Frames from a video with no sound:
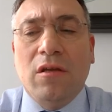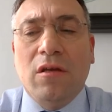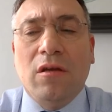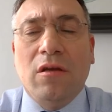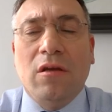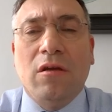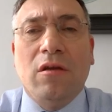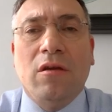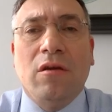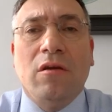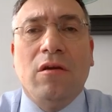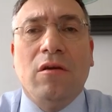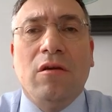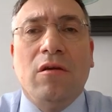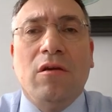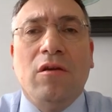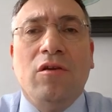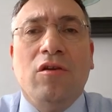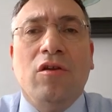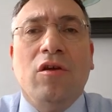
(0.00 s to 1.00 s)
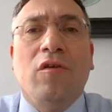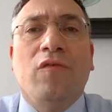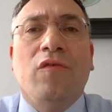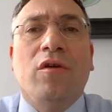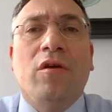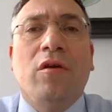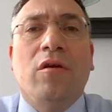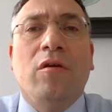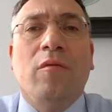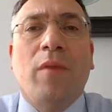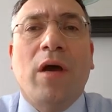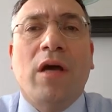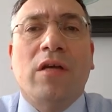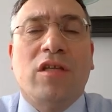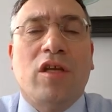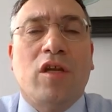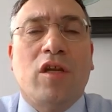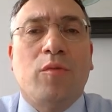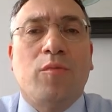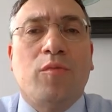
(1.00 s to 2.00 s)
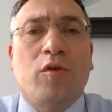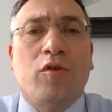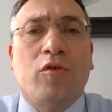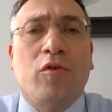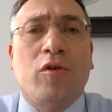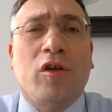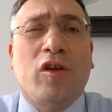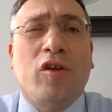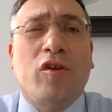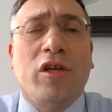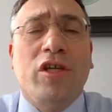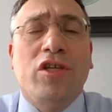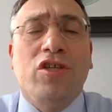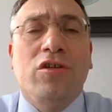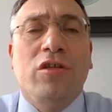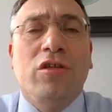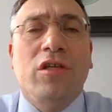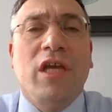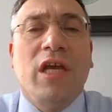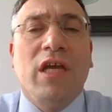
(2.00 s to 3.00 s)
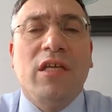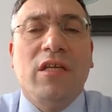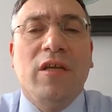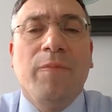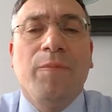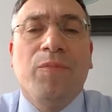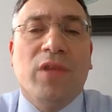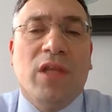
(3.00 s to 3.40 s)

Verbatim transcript: uh, under the Biocidal Product Regulation yet,